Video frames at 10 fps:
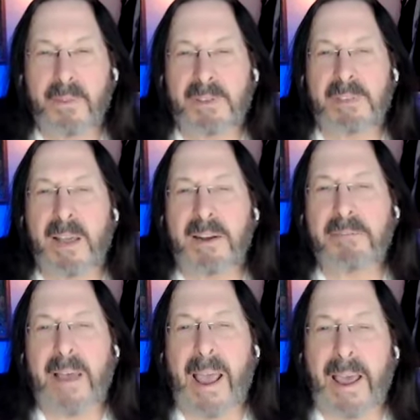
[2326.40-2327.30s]
with a sleight
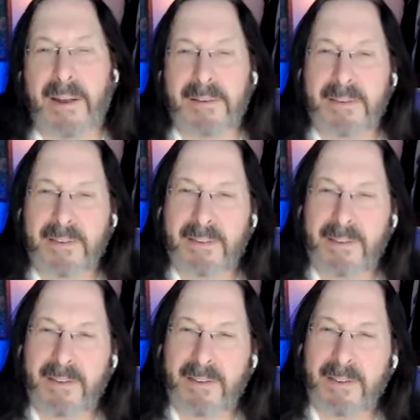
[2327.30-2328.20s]
of hand,
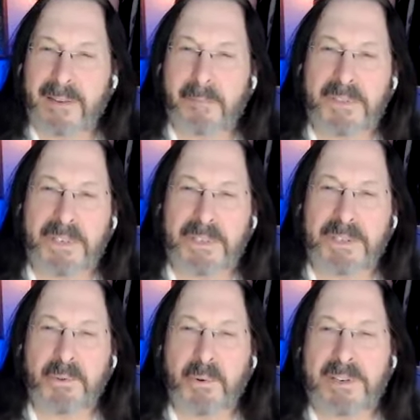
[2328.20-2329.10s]
the
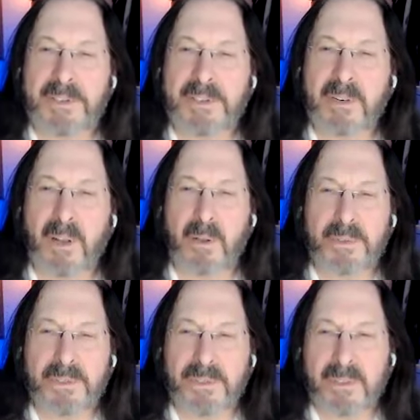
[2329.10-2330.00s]
magician reaches
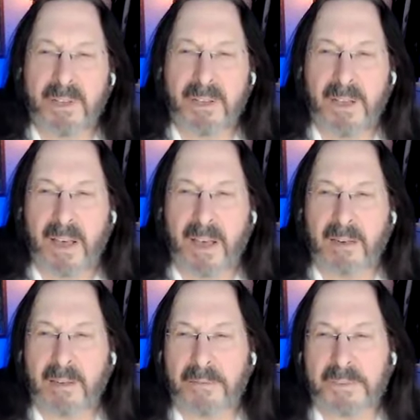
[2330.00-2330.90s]
close
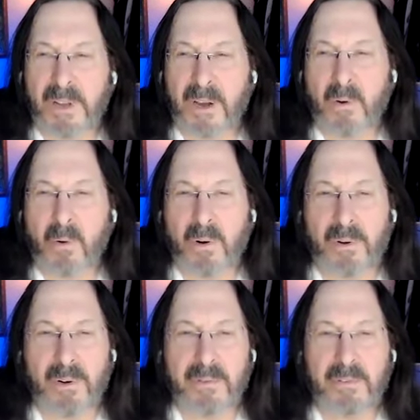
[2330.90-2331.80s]
and lifts a
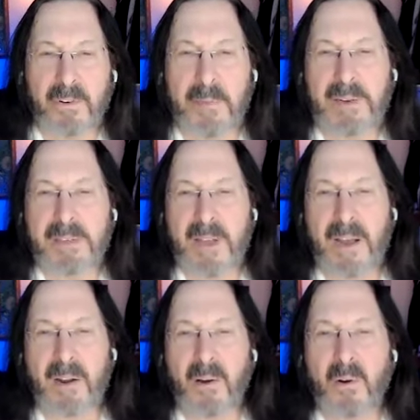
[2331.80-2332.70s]
quarter from
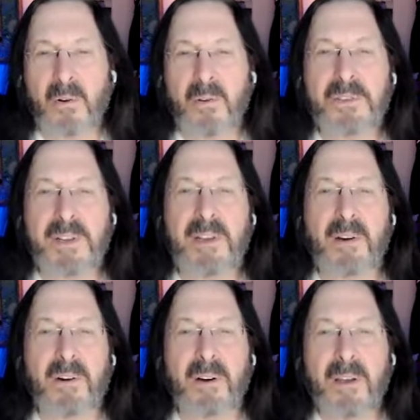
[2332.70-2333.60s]
inside a girl's
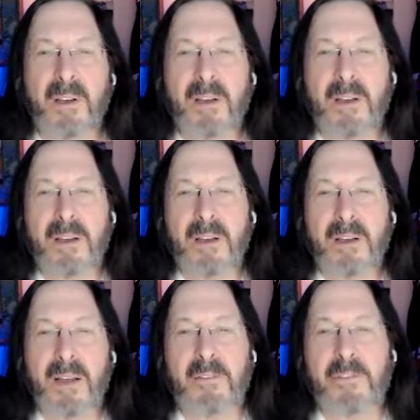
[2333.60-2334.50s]
ear,
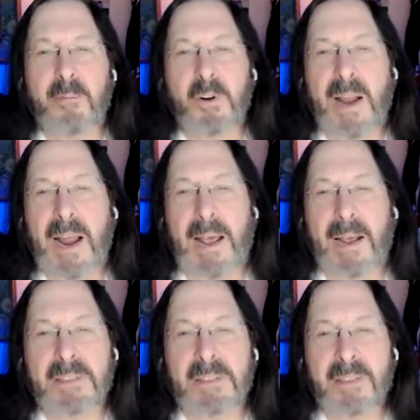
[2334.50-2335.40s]
and from her
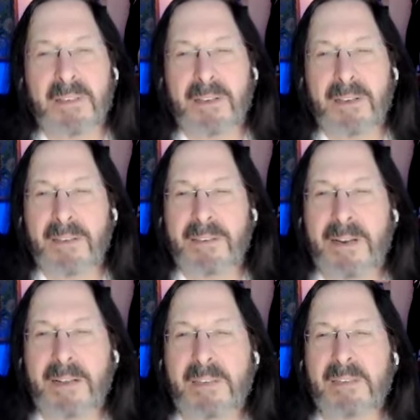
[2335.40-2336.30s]
hands,
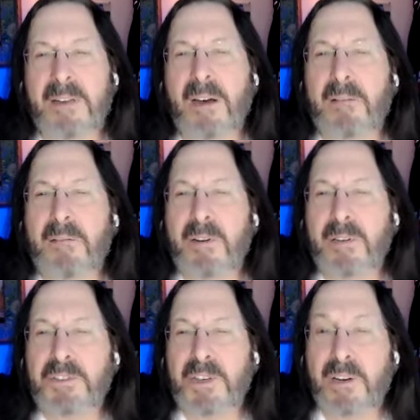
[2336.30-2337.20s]
takes a dove
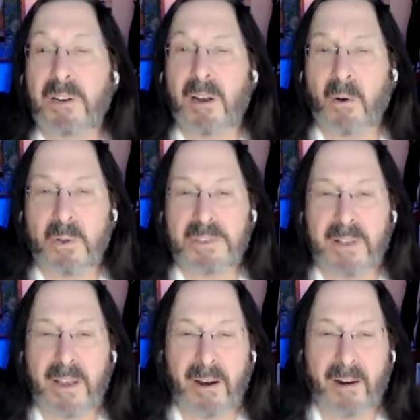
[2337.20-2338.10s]
she didn't know was
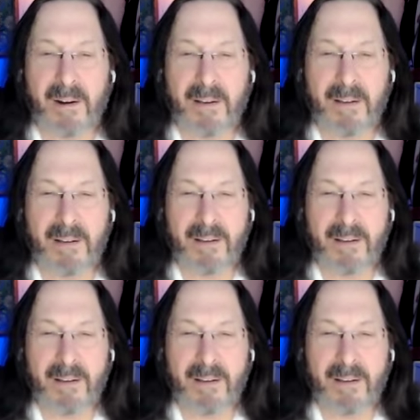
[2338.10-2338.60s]
there.